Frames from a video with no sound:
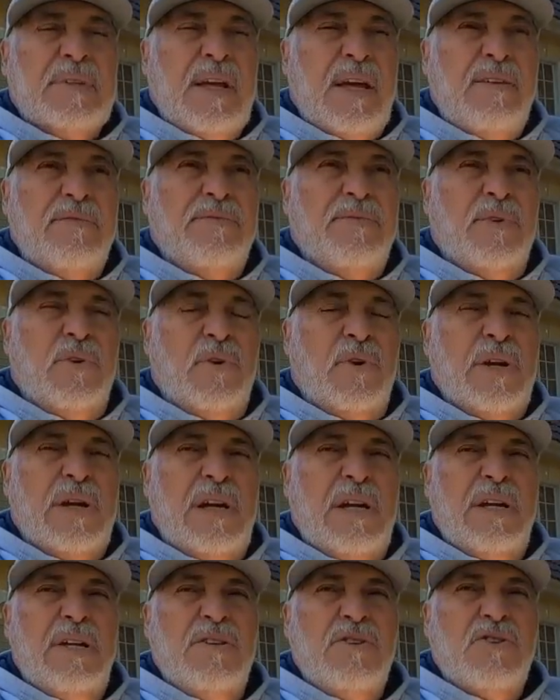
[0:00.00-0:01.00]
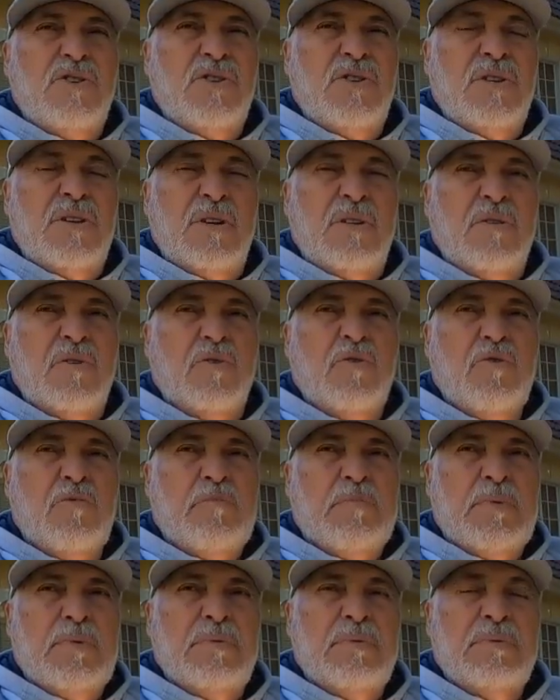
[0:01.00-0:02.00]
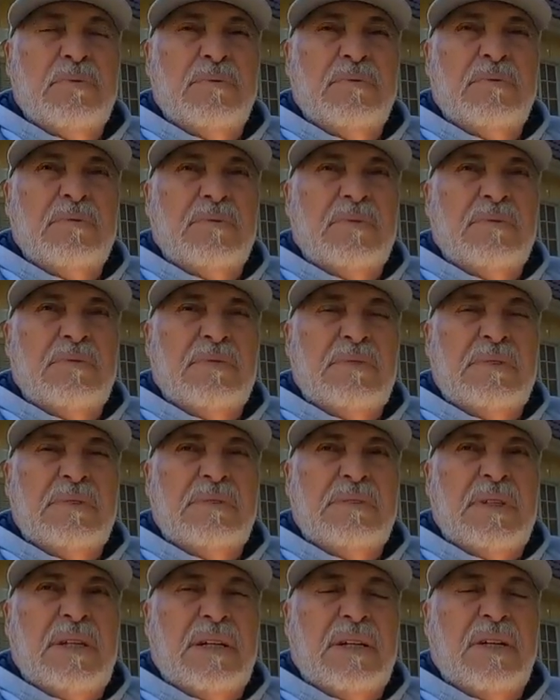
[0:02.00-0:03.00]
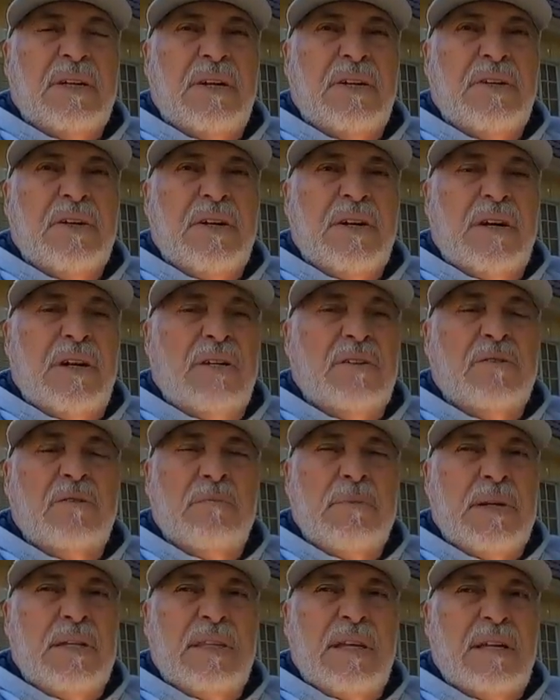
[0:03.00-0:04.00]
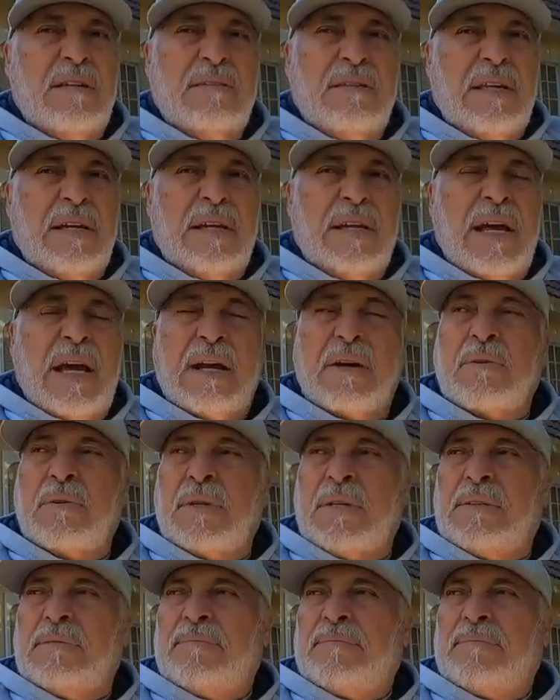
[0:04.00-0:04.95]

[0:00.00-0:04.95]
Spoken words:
4-inch group at 100 yards, to me, that's not accurate.